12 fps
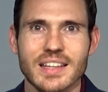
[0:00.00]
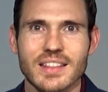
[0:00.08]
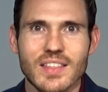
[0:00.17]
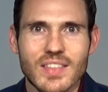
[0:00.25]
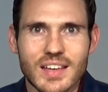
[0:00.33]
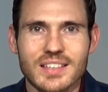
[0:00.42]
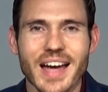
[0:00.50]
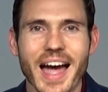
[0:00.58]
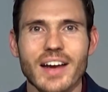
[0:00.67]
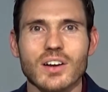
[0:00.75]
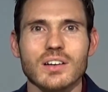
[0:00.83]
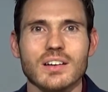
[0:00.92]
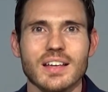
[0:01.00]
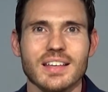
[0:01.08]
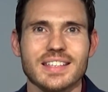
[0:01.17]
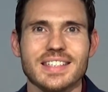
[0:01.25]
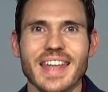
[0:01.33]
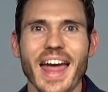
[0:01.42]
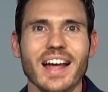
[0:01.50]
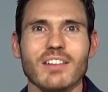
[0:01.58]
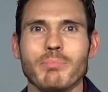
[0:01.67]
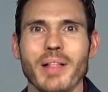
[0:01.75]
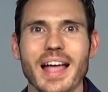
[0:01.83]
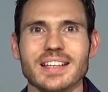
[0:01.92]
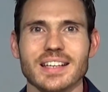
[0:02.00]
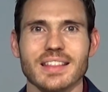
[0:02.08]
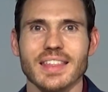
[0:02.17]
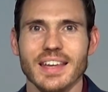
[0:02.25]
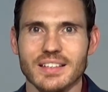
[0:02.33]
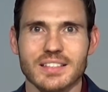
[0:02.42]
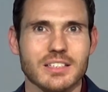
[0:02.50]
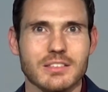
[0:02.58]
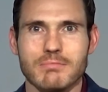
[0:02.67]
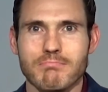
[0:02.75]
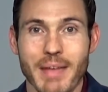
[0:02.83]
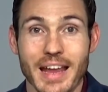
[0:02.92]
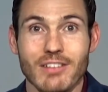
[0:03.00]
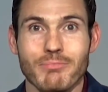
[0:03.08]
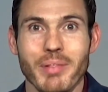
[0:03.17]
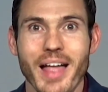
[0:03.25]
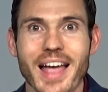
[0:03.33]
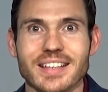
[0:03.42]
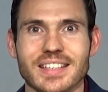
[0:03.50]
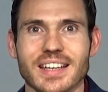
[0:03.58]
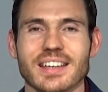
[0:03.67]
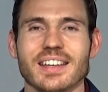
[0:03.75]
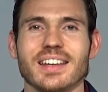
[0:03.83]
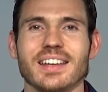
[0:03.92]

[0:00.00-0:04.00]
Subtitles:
then the entire stack of plastic things is made of plastic.